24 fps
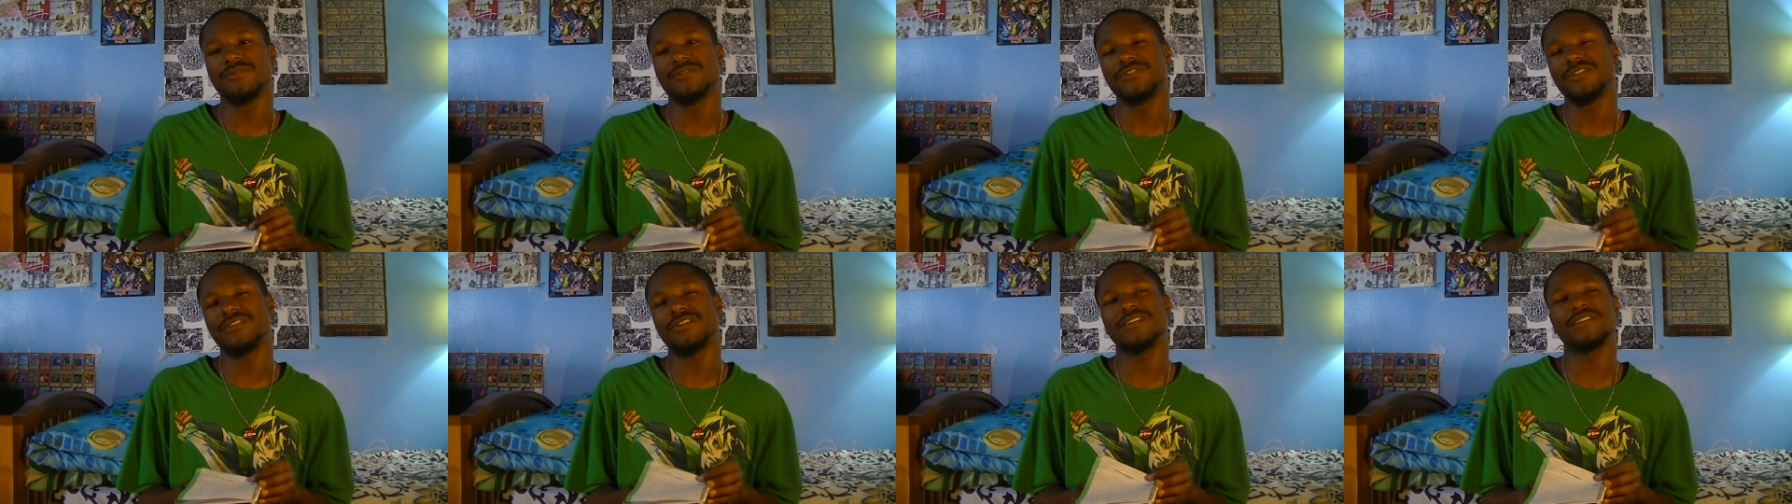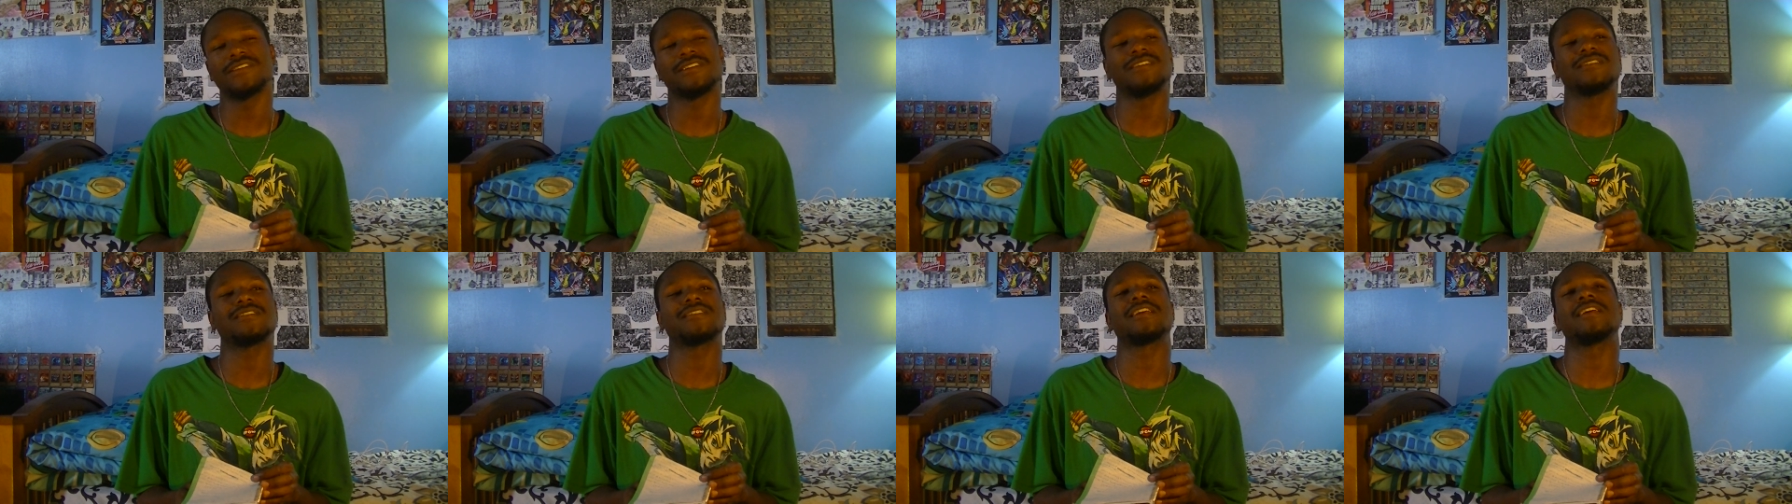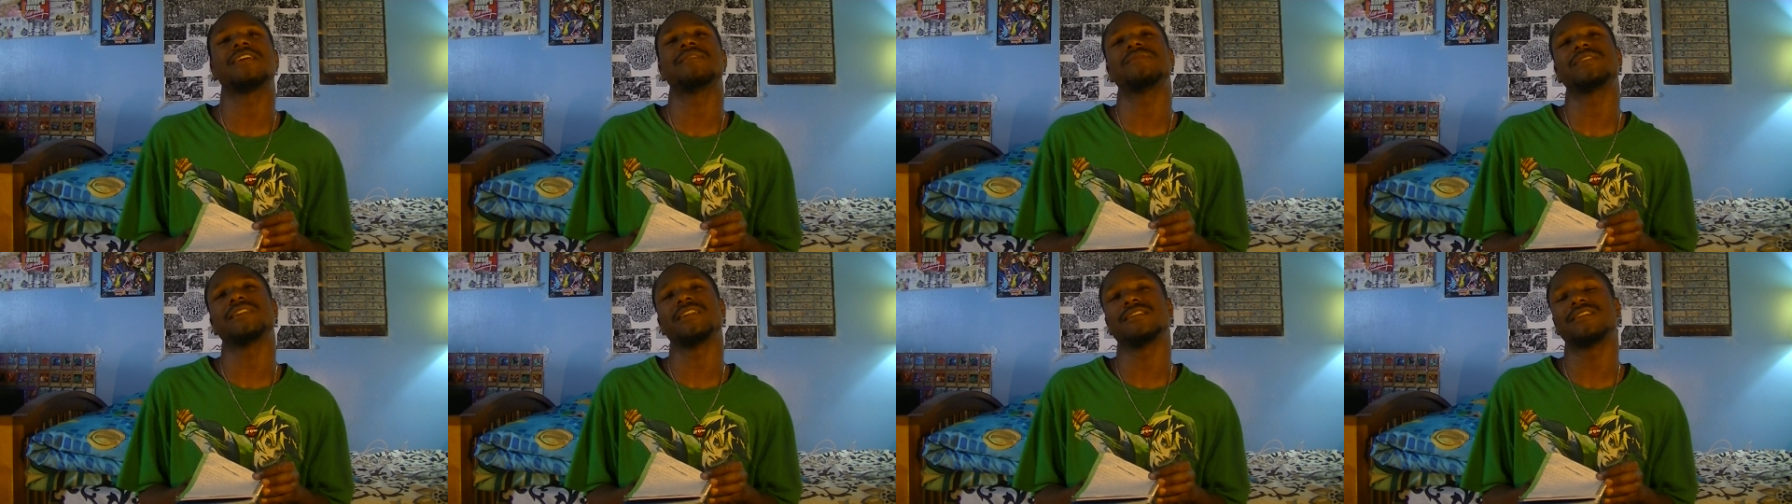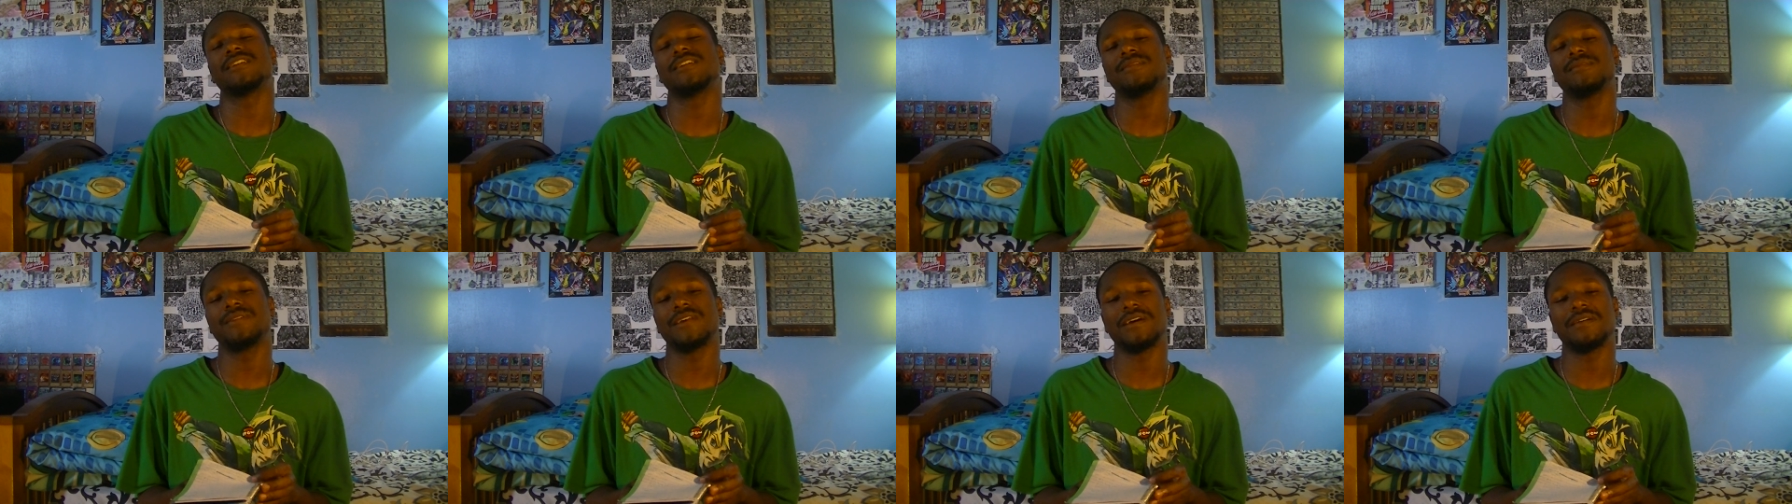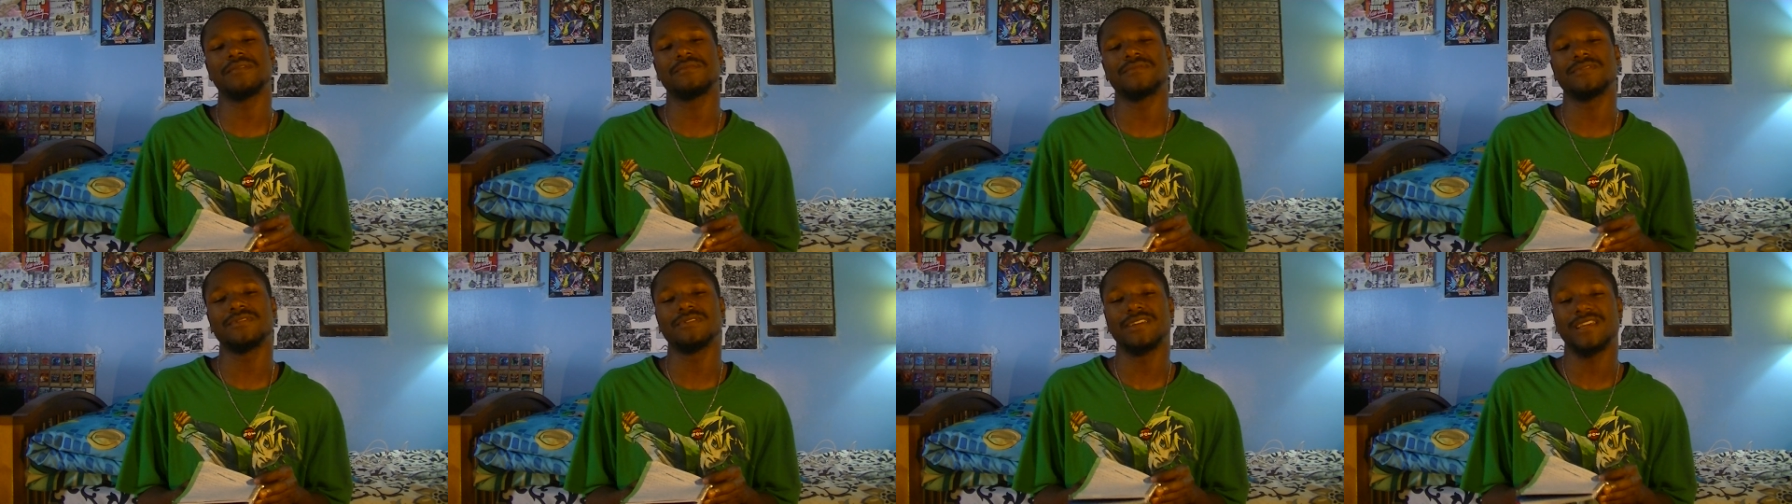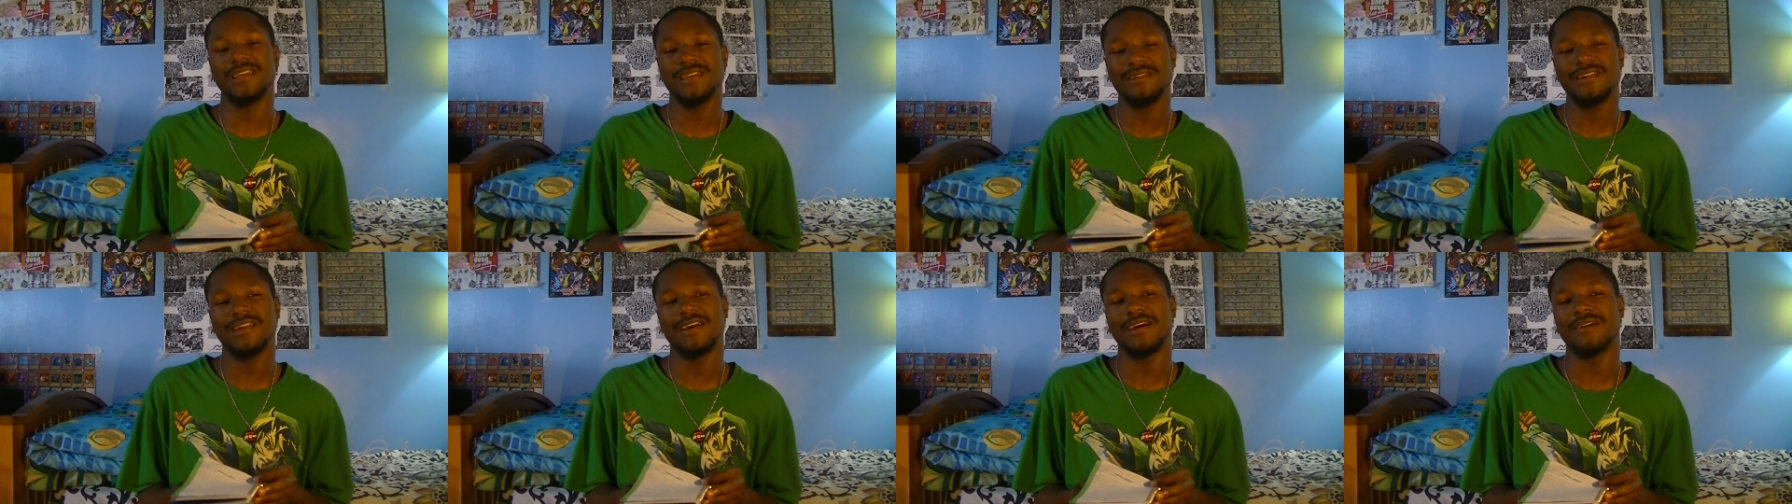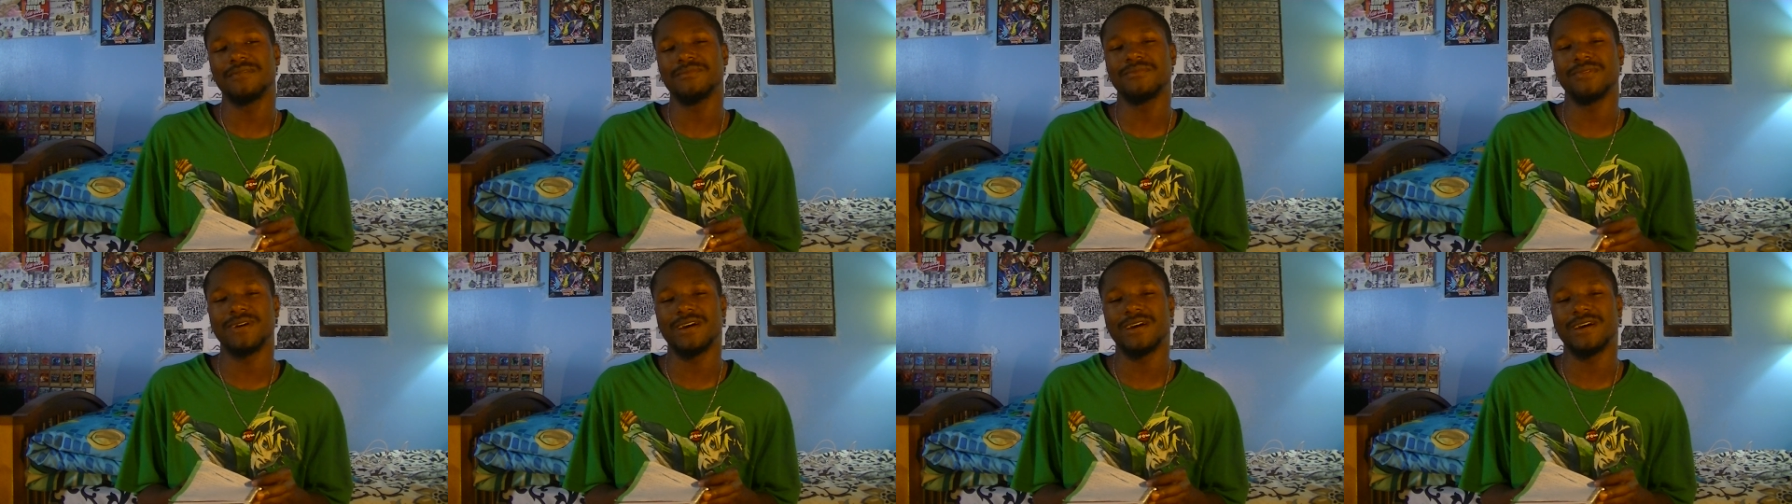She always gets kidnapped kidnapped,